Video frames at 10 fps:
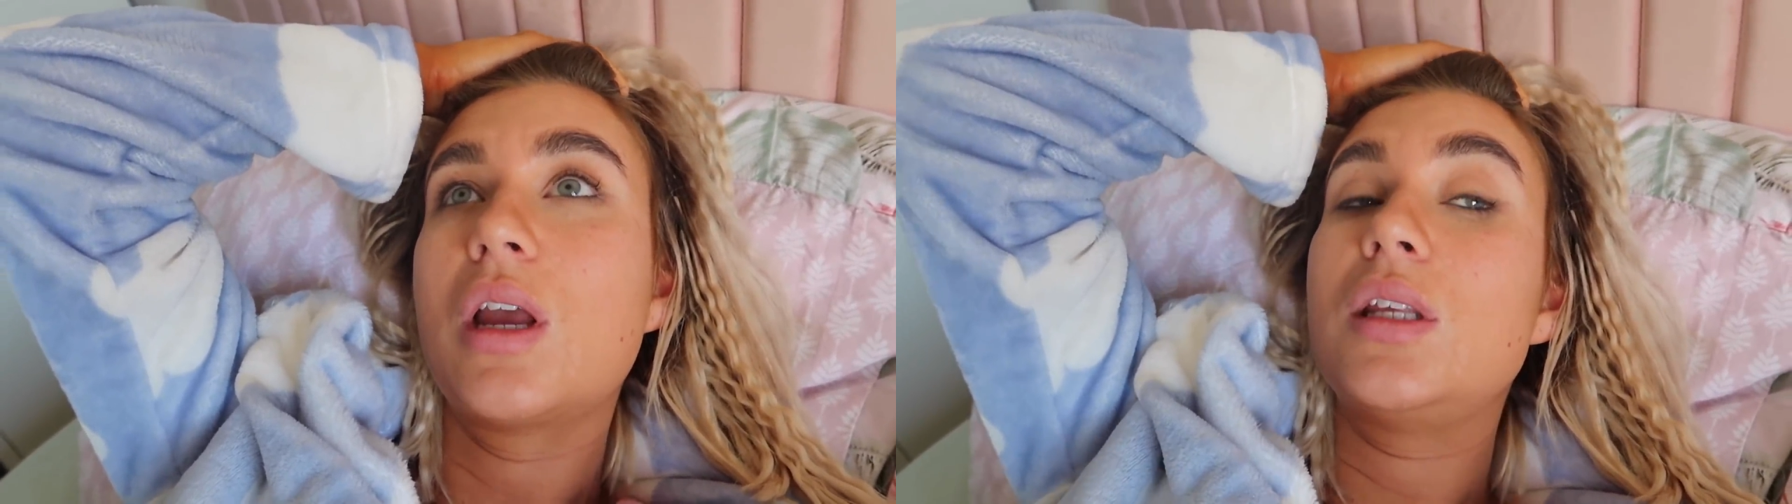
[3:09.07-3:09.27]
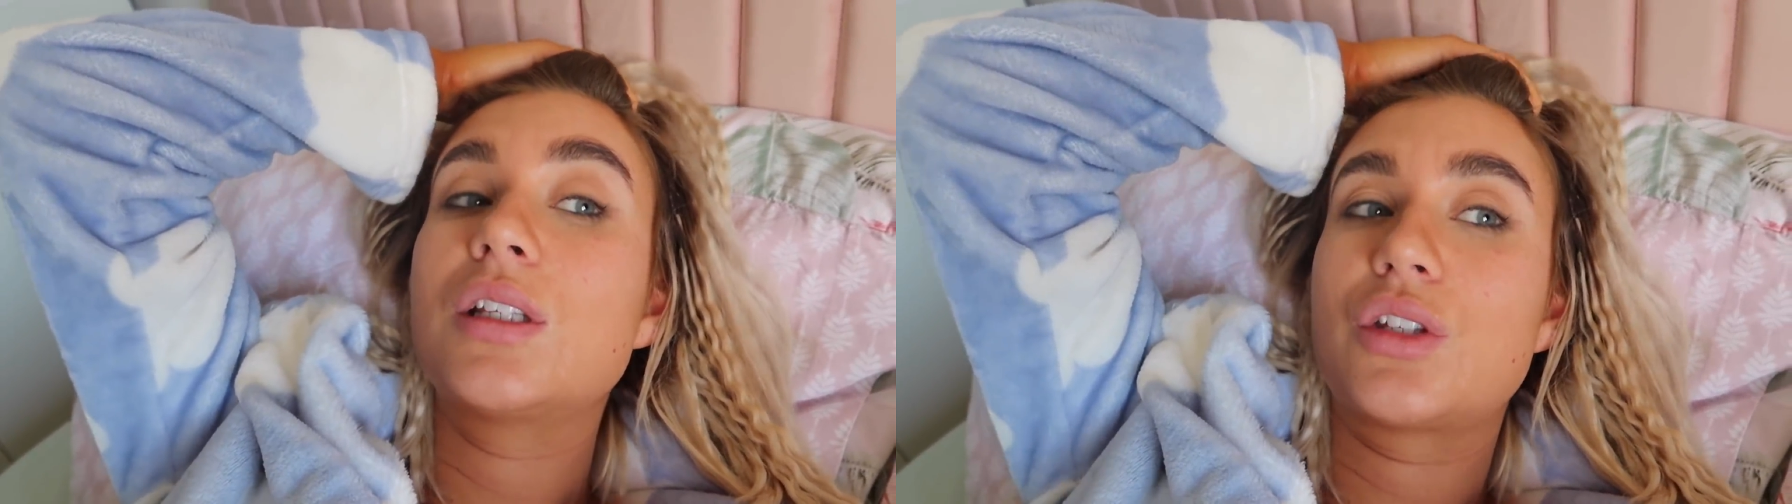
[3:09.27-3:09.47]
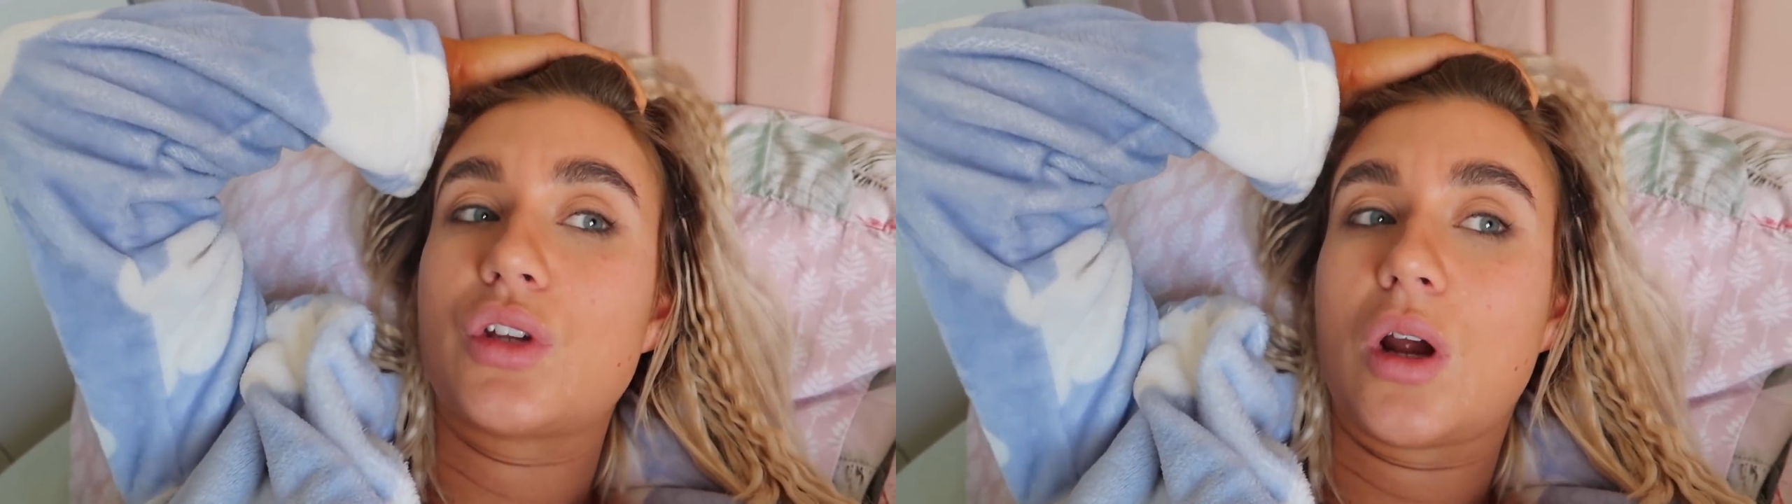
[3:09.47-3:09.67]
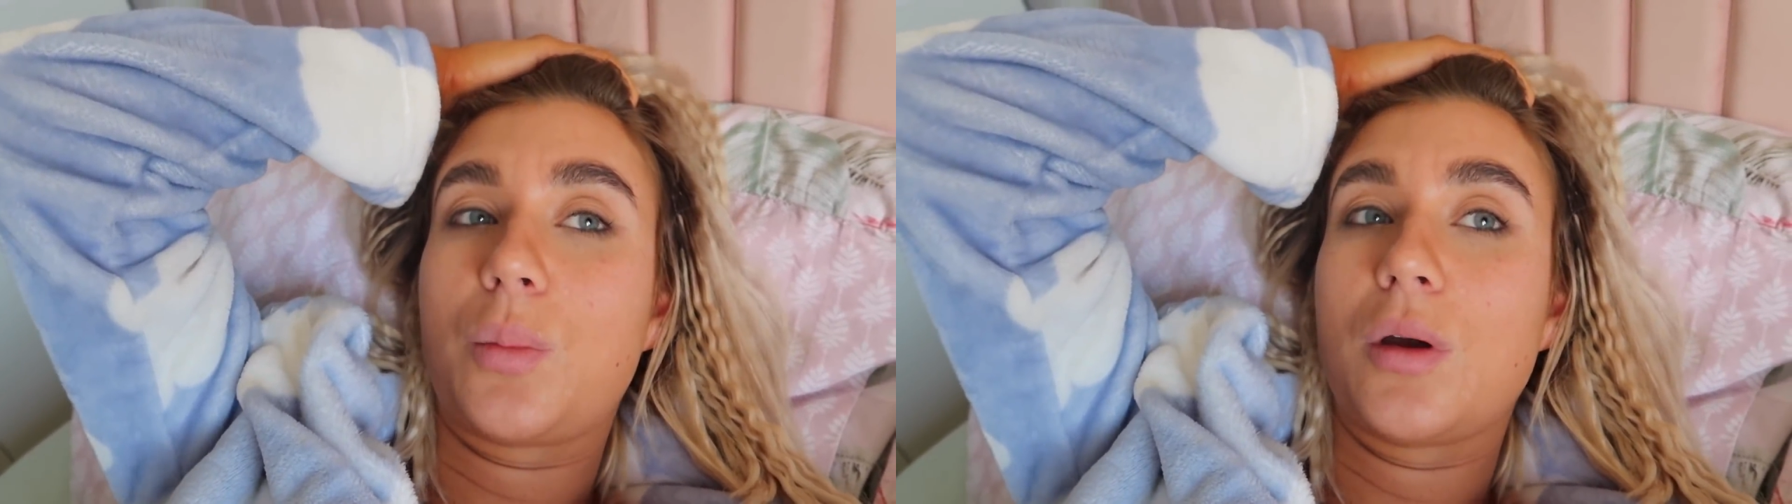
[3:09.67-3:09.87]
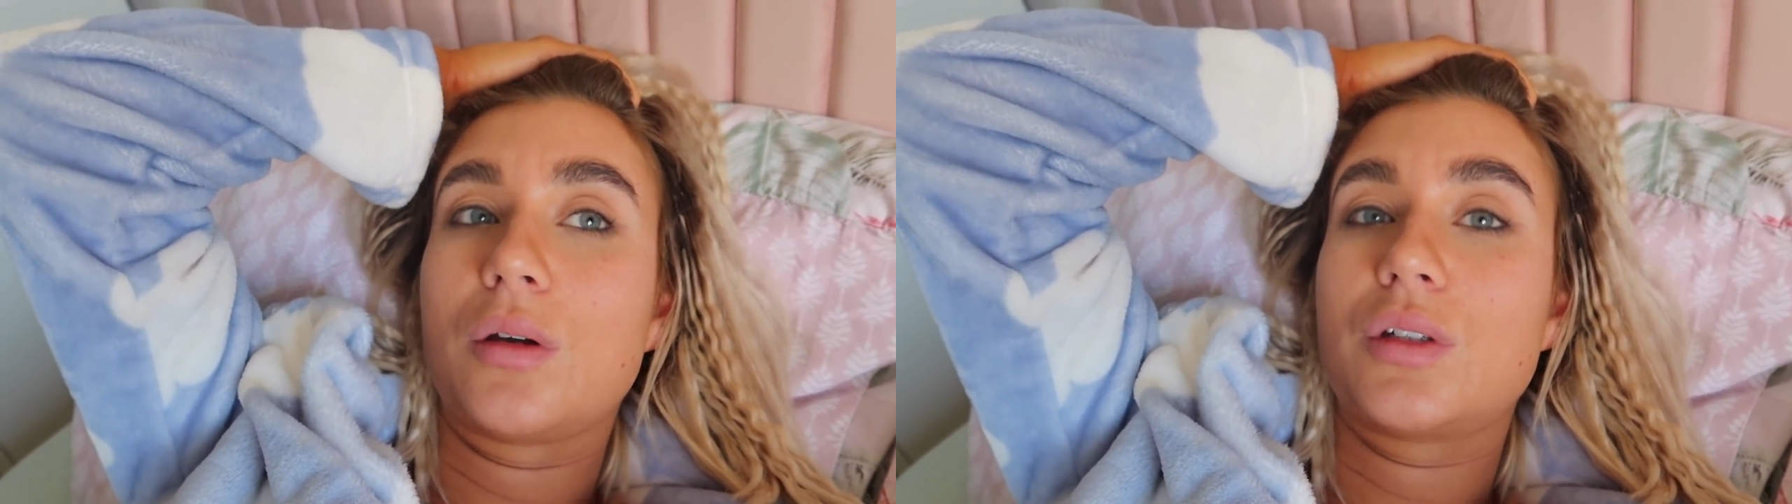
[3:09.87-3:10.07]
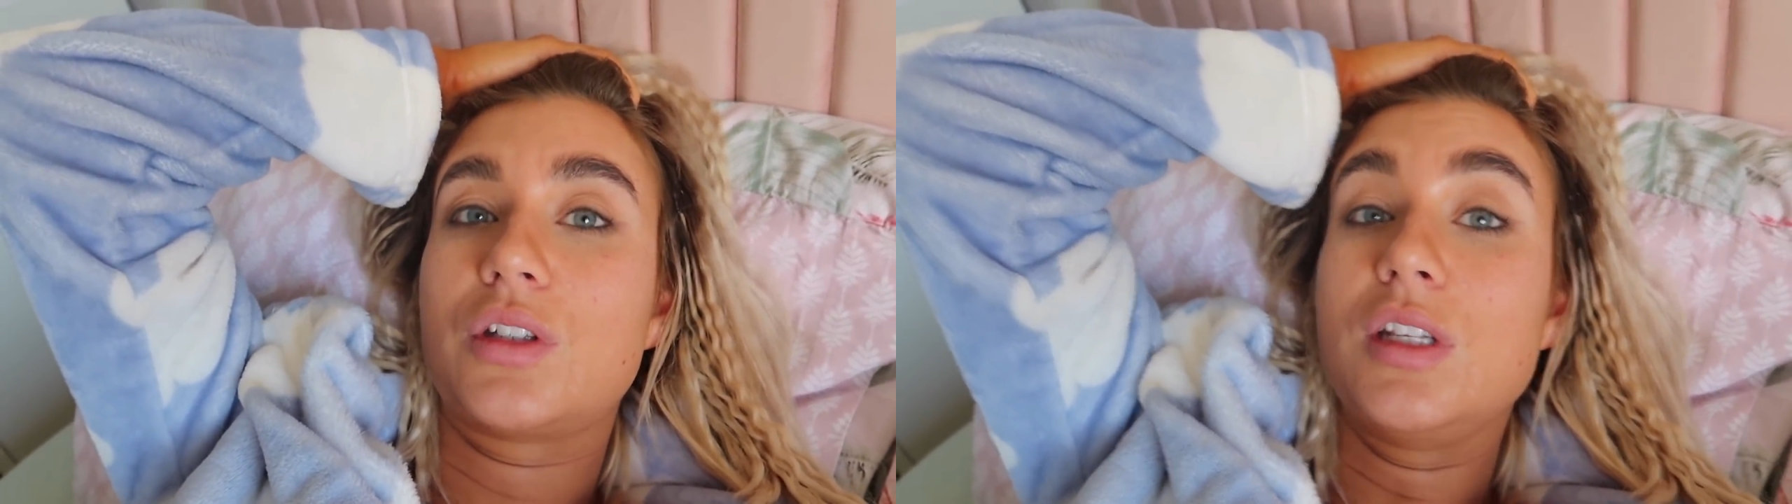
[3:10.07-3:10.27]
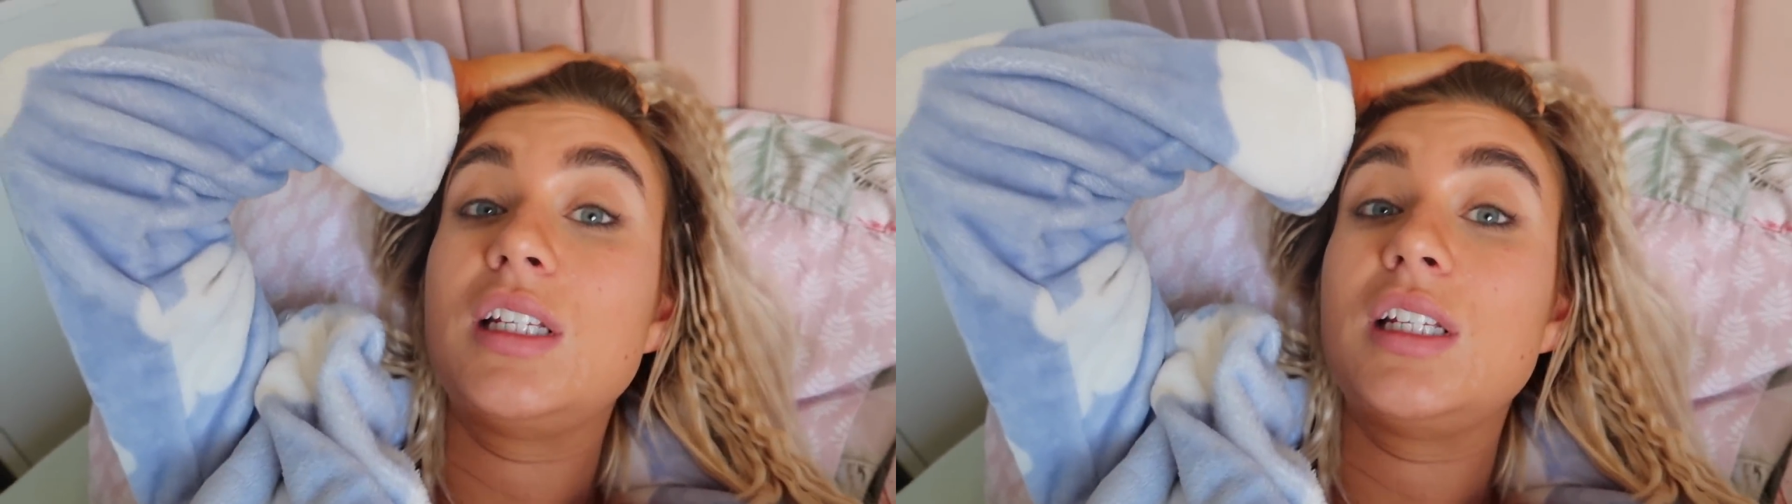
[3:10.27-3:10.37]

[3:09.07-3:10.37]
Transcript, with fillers: Need a Starbucks,